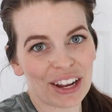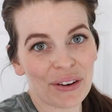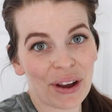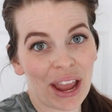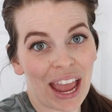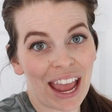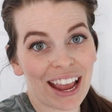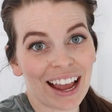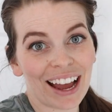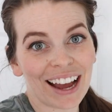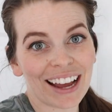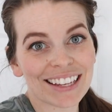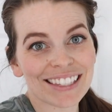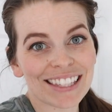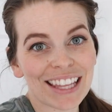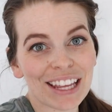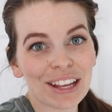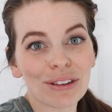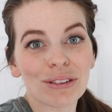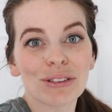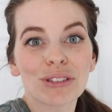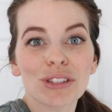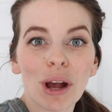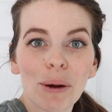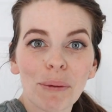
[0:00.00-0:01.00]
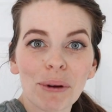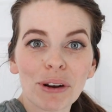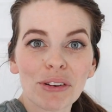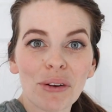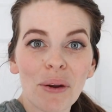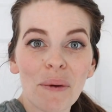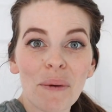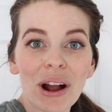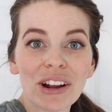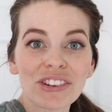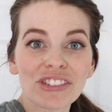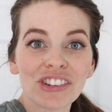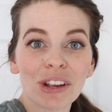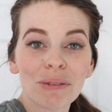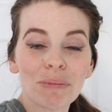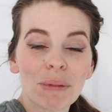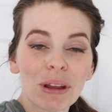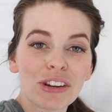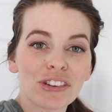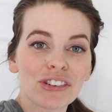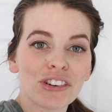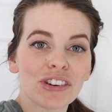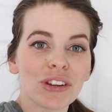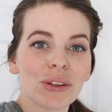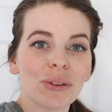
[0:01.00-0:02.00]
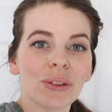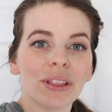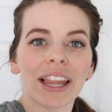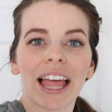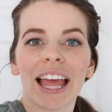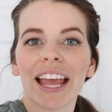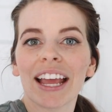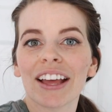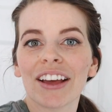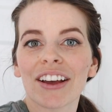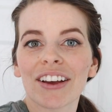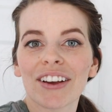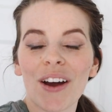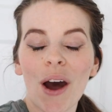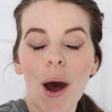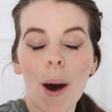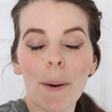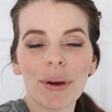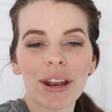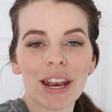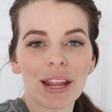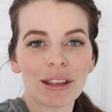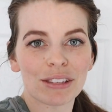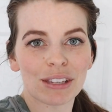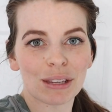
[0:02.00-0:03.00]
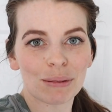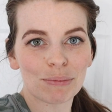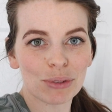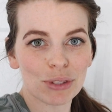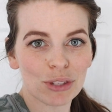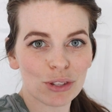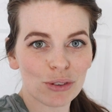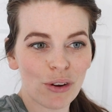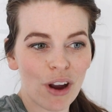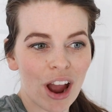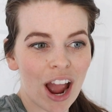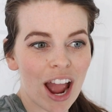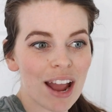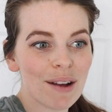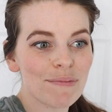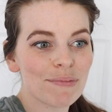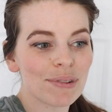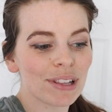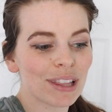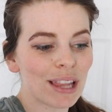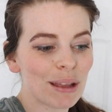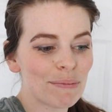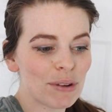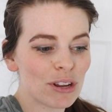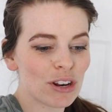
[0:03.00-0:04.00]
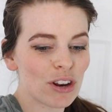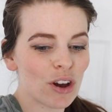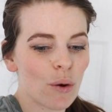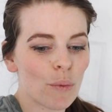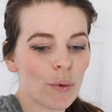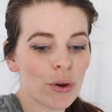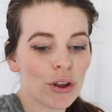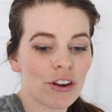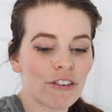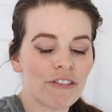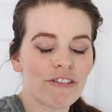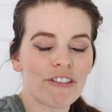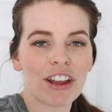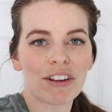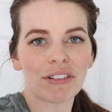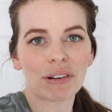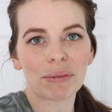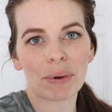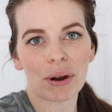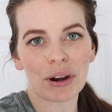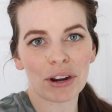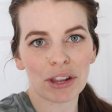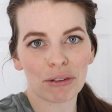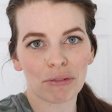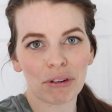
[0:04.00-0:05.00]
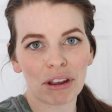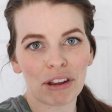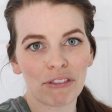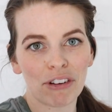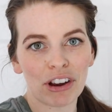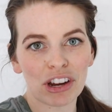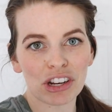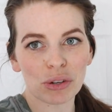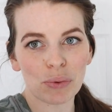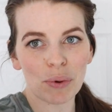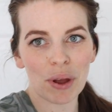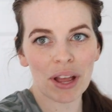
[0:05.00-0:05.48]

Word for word: Okay, guys, thank you so much for watching. Make sure you like, comment, and subscribe. Let me know what your favorite part of the refresh